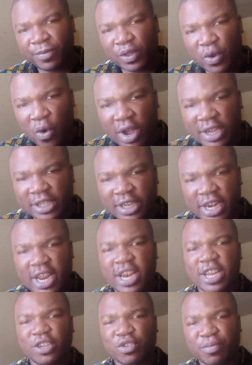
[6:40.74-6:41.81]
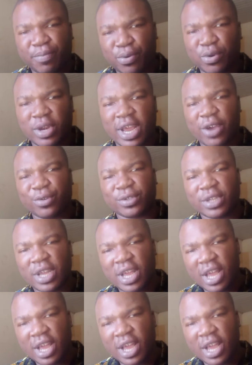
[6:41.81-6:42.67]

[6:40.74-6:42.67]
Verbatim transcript: Occasionally you pull out